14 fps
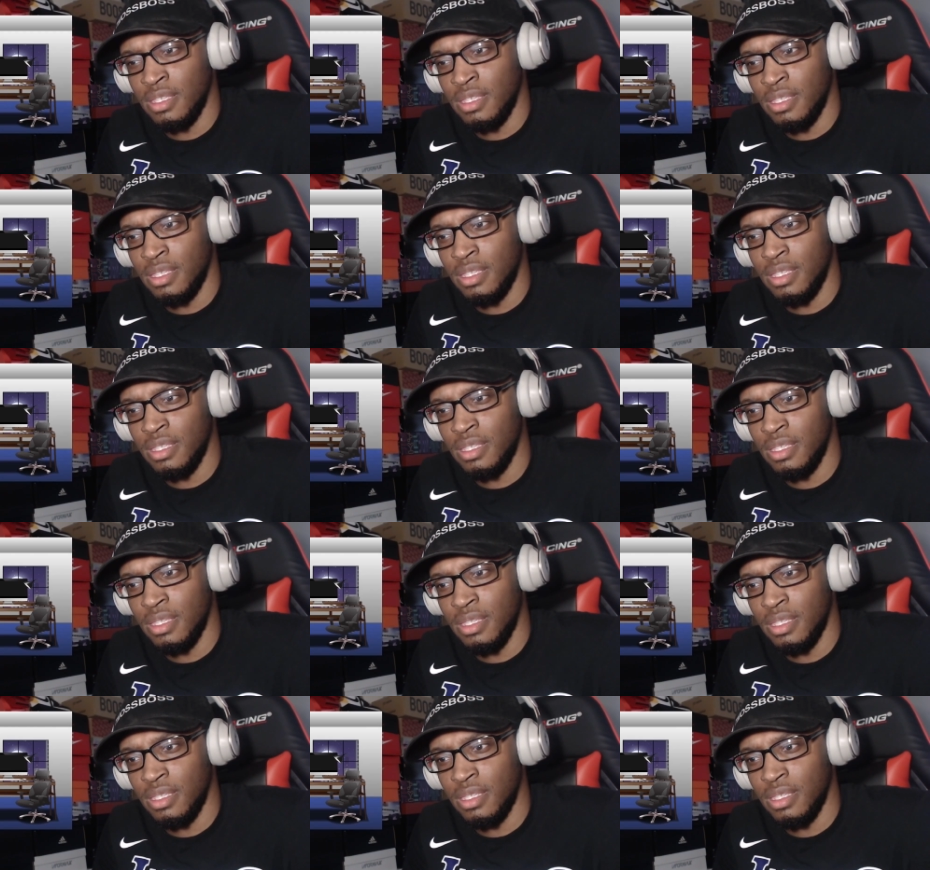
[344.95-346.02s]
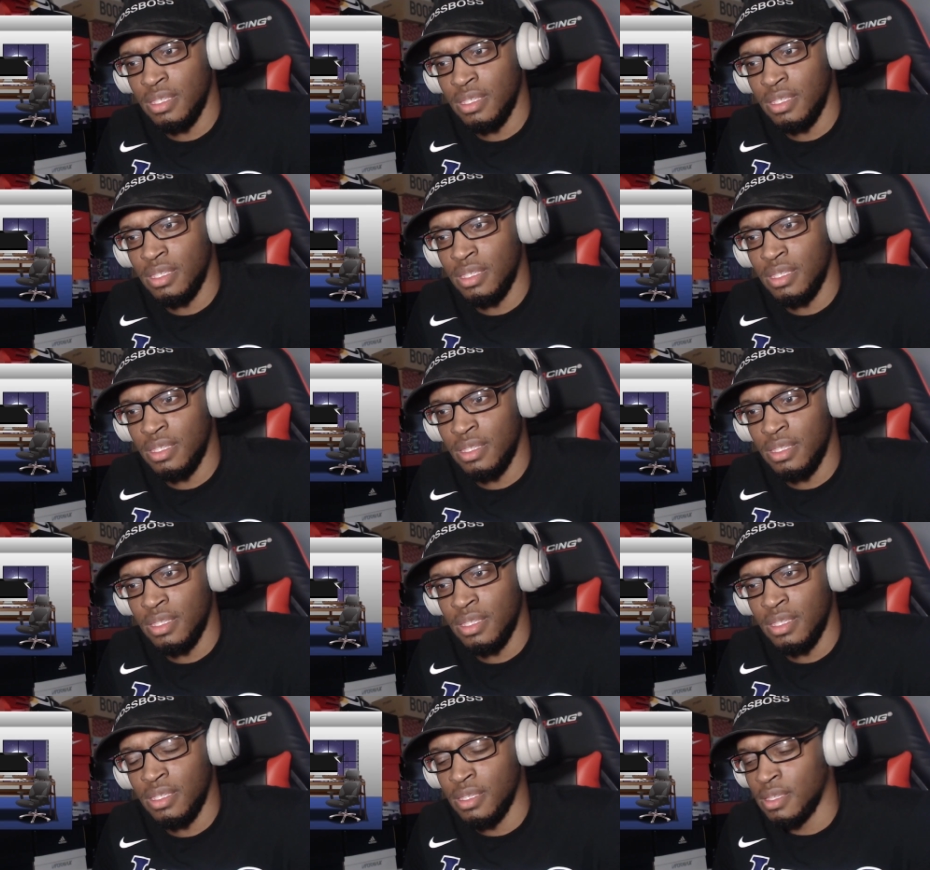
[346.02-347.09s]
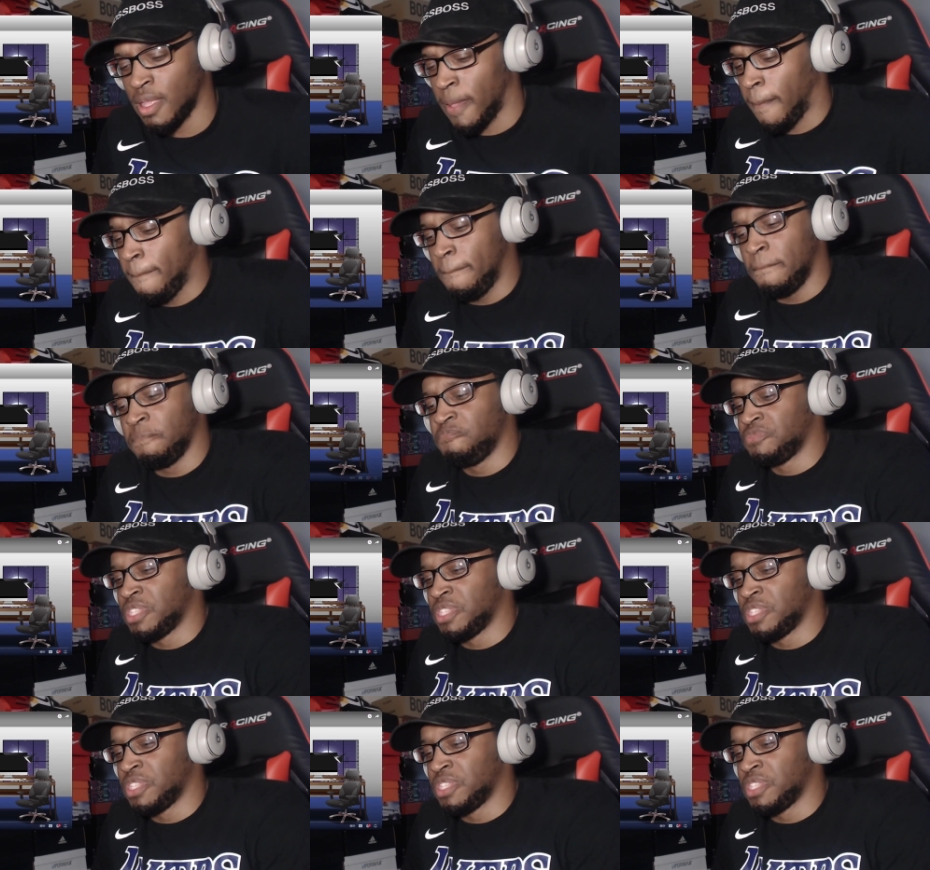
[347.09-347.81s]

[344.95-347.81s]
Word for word: Age was 18. Would it suddenly be magically okay?